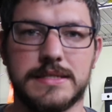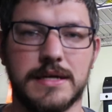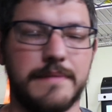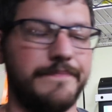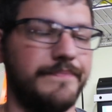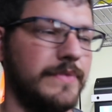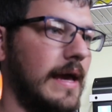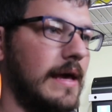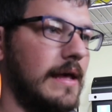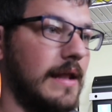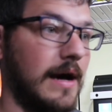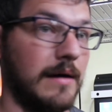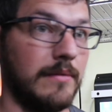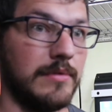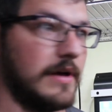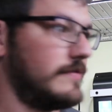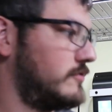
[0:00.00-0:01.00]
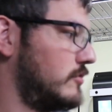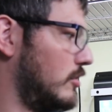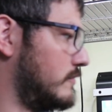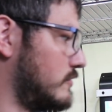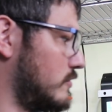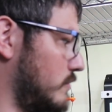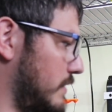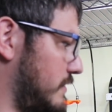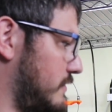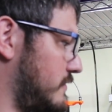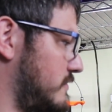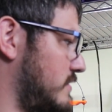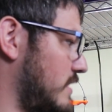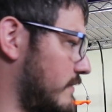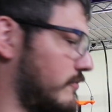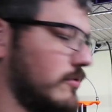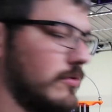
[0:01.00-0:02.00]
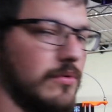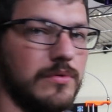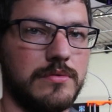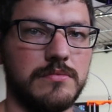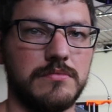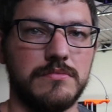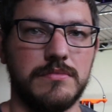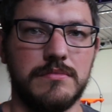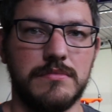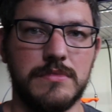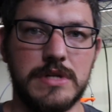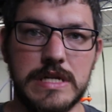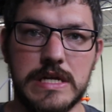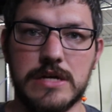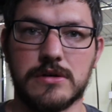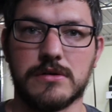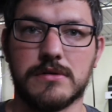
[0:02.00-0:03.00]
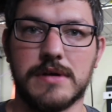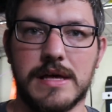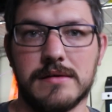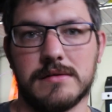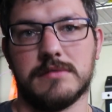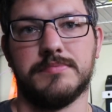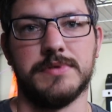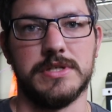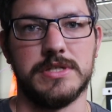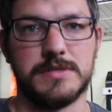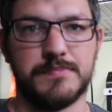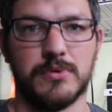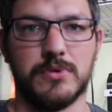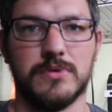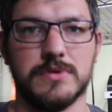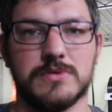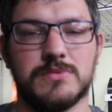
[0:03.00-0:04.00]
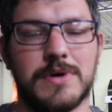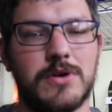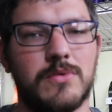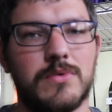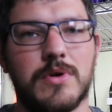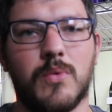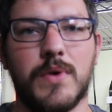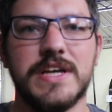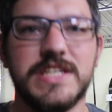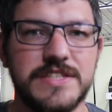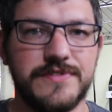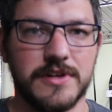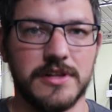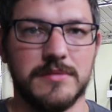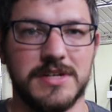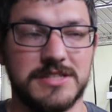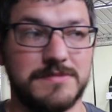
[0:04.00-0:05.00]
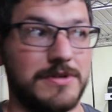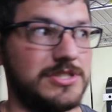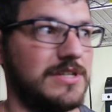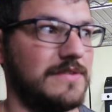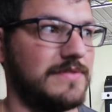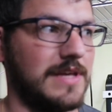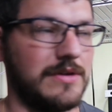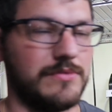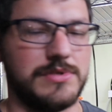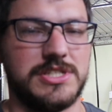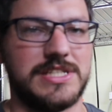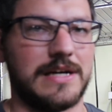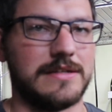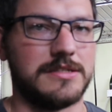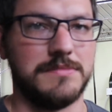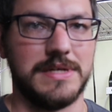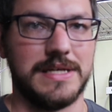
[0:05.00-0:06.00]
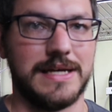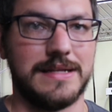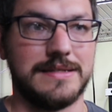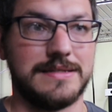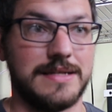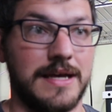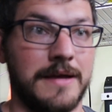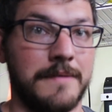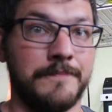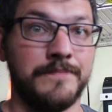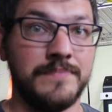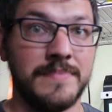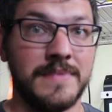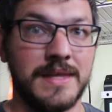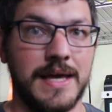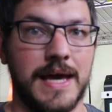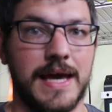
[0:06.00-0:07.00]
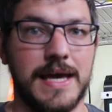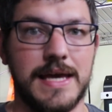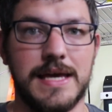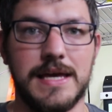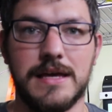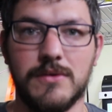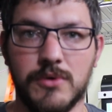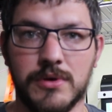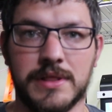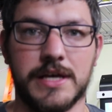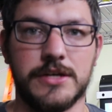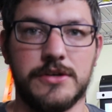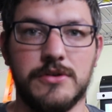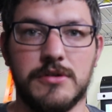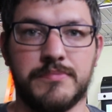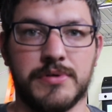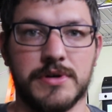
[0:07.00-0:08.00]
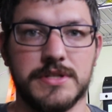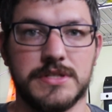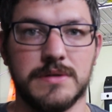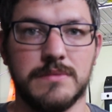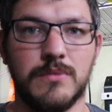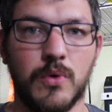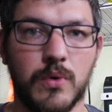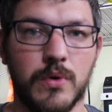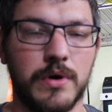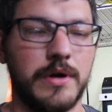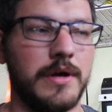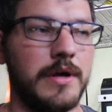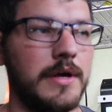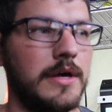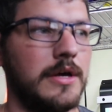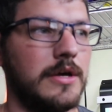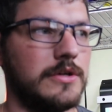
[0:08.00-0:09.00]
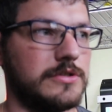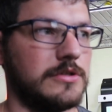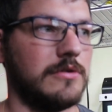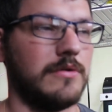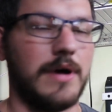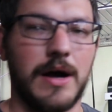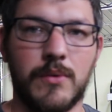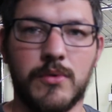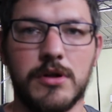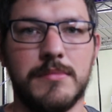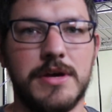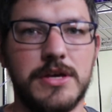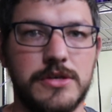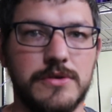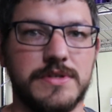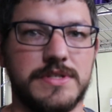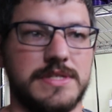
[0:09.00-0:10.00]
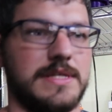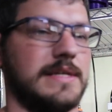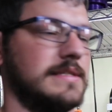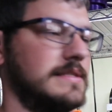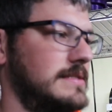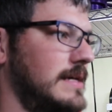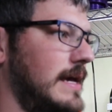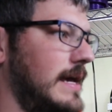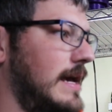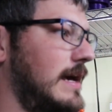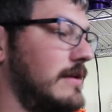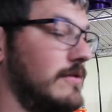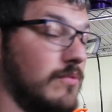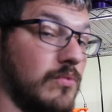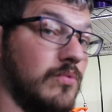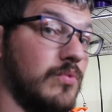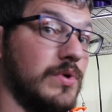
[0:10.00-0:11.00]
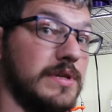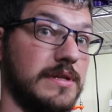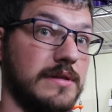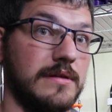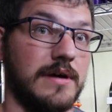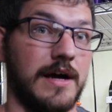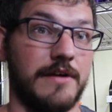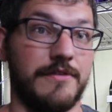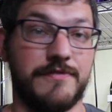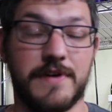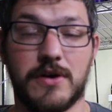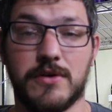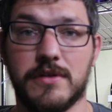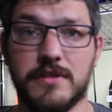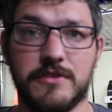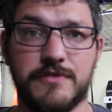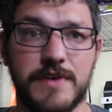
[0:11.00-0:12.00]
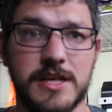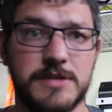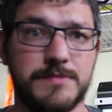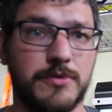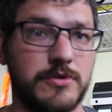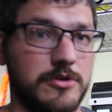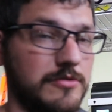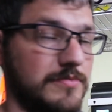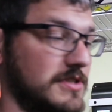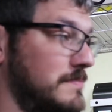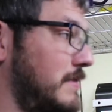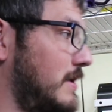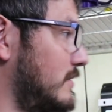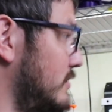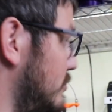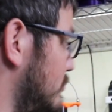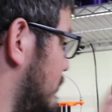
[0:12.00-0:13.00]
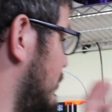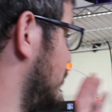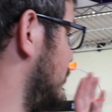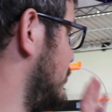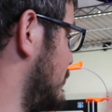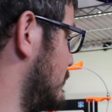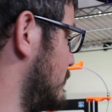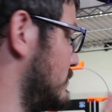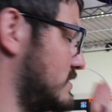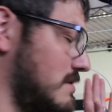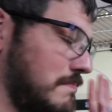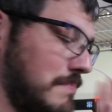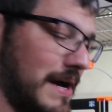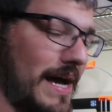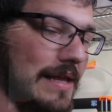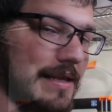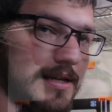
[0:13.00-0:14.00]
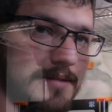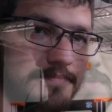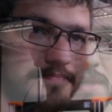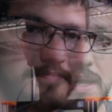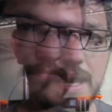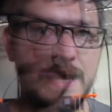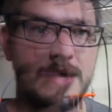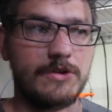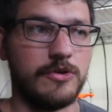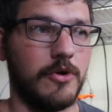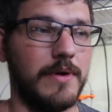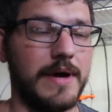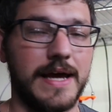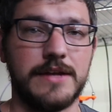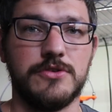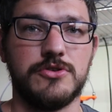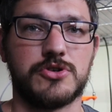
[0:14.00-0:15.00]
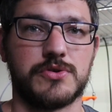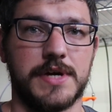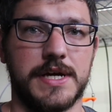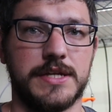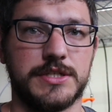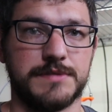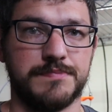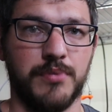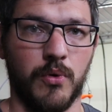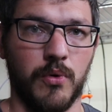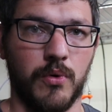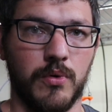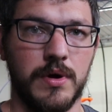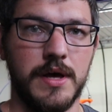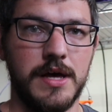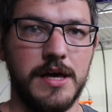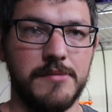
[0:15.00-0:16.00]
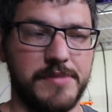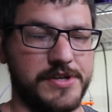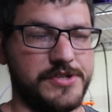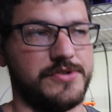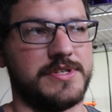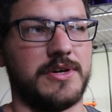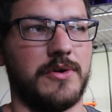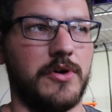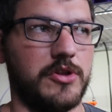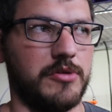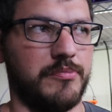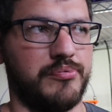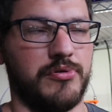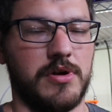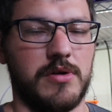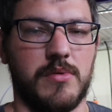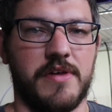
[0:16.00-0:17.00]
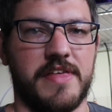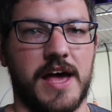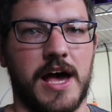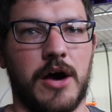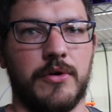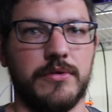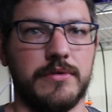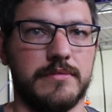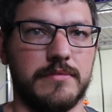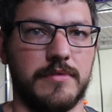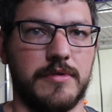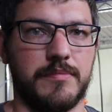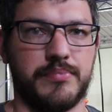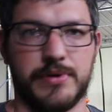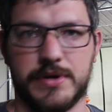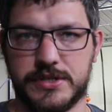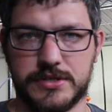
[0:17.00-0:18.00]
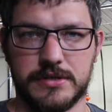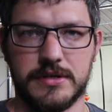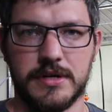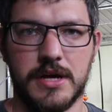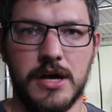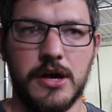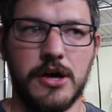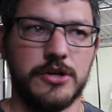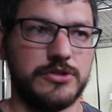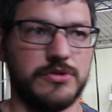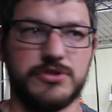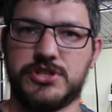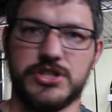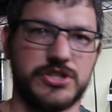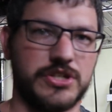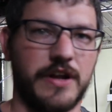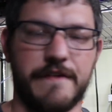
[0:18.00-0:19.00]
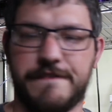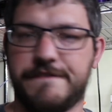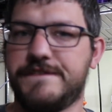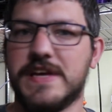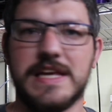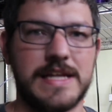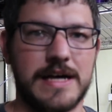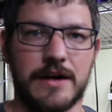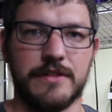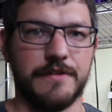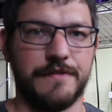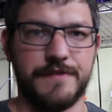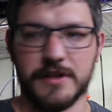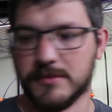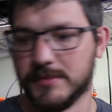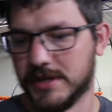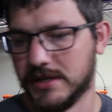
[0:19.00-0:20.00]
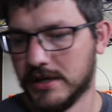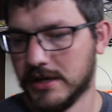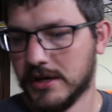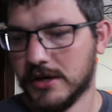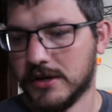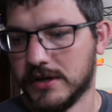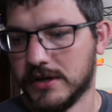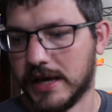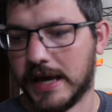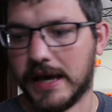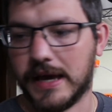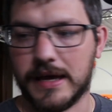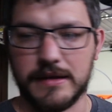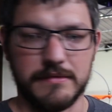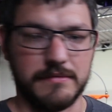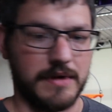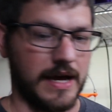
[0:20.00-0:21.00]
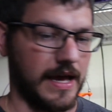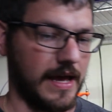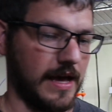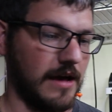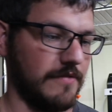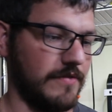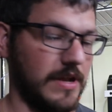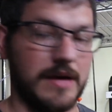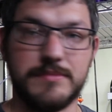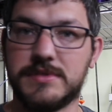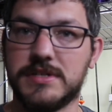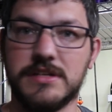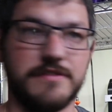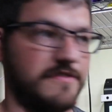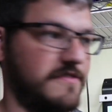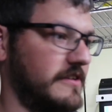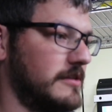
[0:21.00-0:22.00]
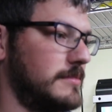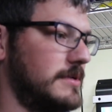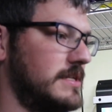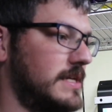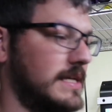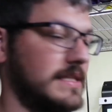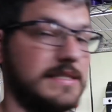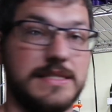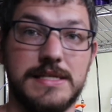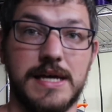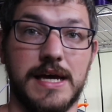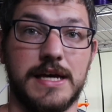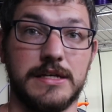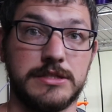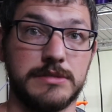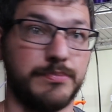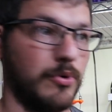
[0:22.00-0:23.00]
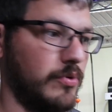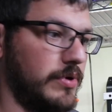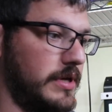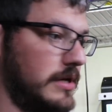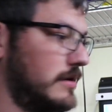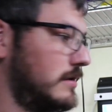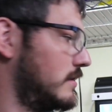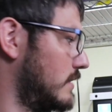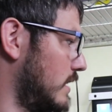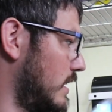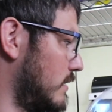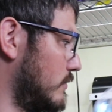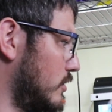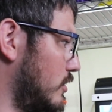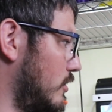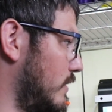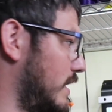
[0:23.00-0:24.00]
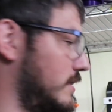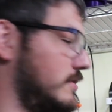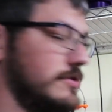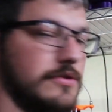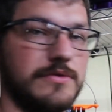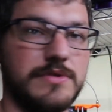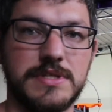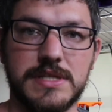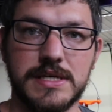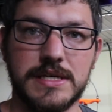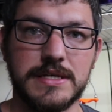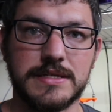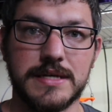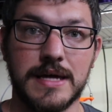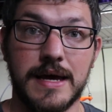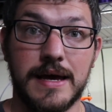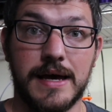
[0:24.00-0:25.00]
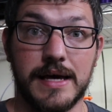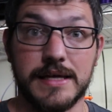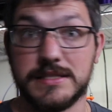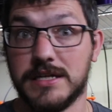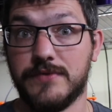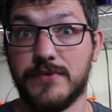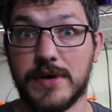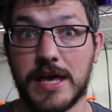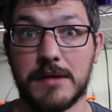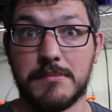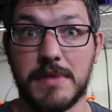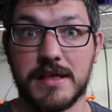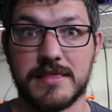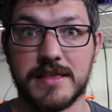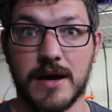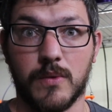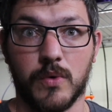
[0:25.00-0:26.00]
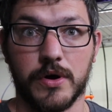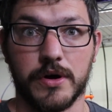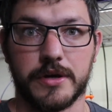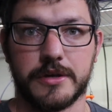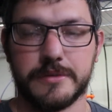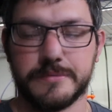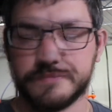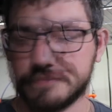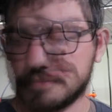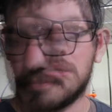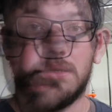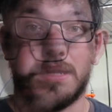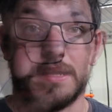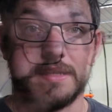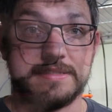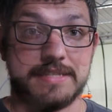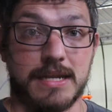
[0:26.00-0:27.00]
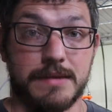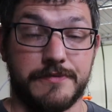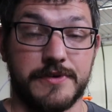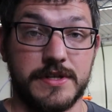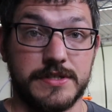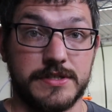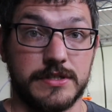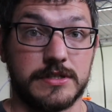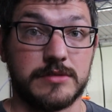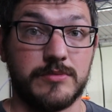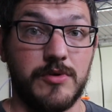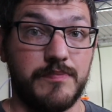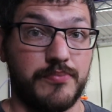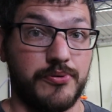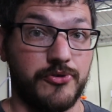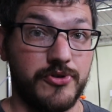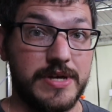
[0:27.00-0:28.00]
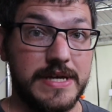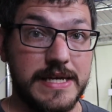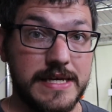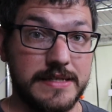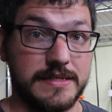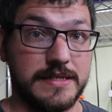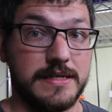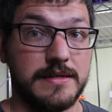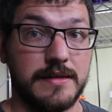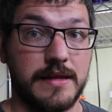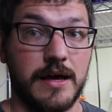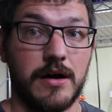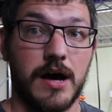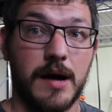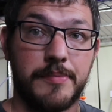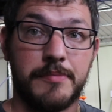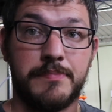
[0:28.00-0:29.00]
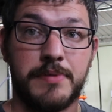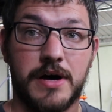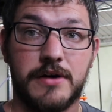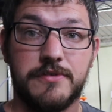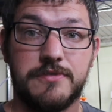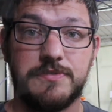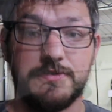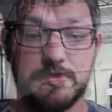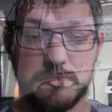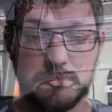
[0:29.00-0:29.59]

some. And I'm left over with several near incomplete spools. Well, I don't want to waste filament, especially if they reach out to me again and saying, hey, we'd like you to print some more. So I want to make use of this. And what I found on this Facebook group is apparently you can use the palette and go ahead and create a spool. Basically, you're telling it to print without the printer. So it's just going to feed out the filament. And I have an empty filament.ca spool here. And I'm going to go ahead and use these and see if we can't make that work. Now the setup for this is gonna be pretty easy. Now up above,